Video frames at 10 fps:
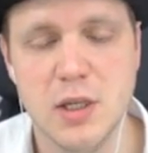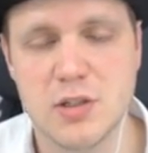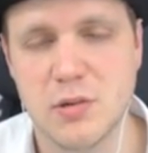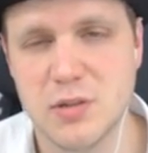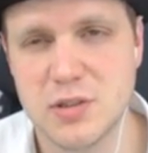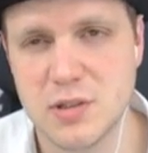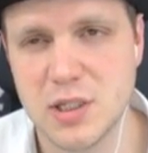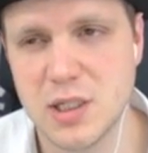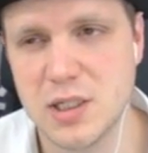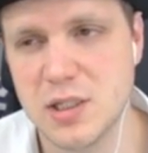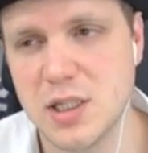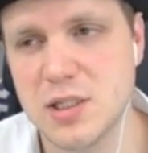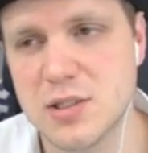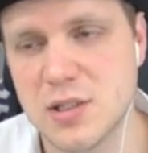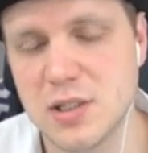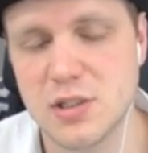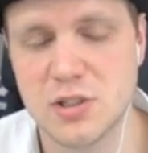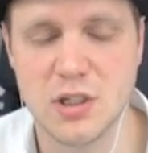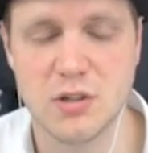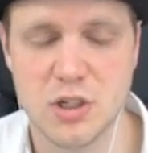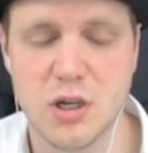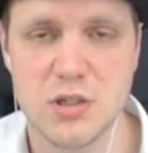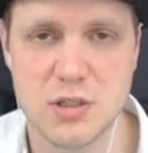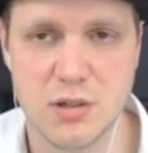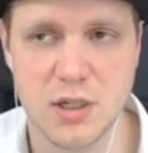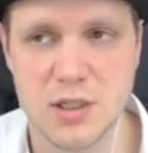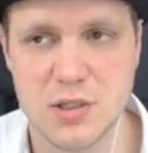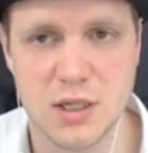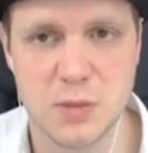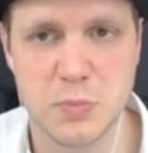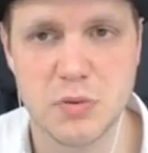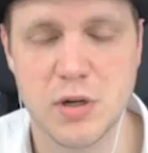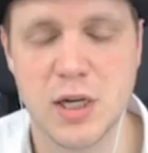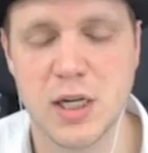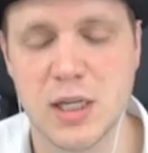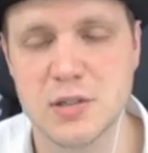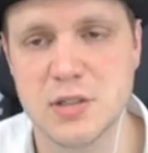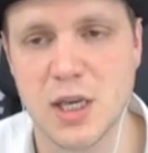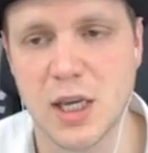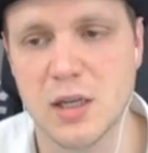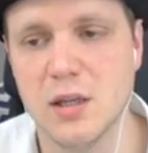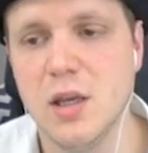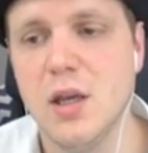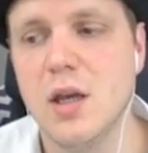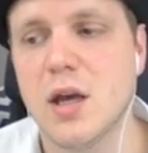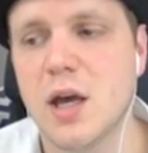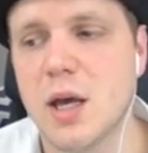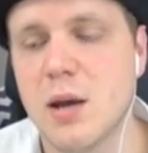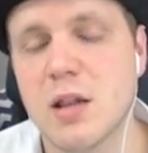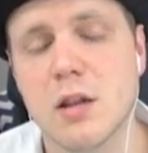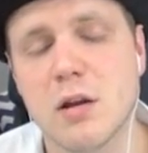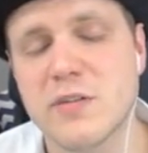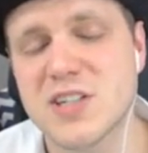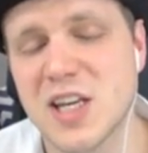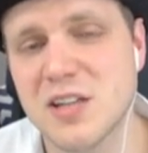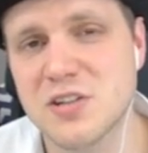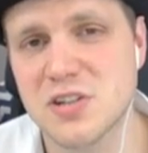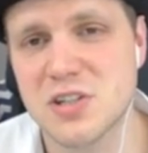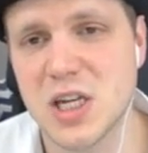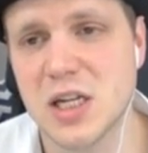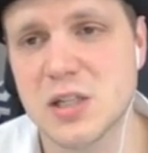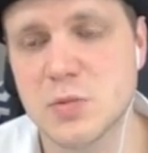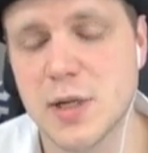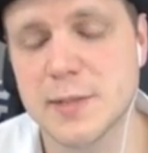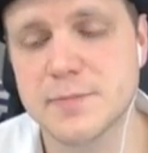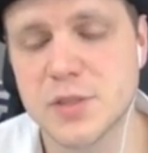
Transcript: So so the, these the, the you know charges on it is is pretty insane, uh, and a lot of intelligence stealing as well.